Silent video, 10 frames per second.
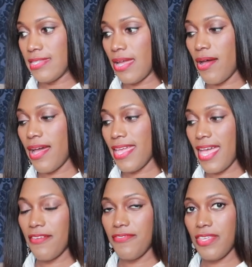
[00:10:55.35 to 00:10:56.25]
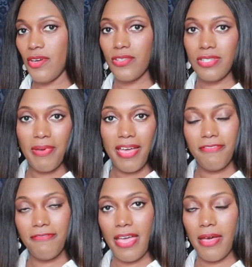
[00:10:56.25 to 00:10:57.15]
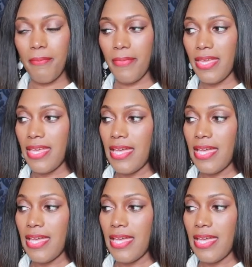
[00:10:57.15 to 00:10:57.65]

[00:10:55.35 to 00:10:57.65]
Now, I have the Eau de Parfum.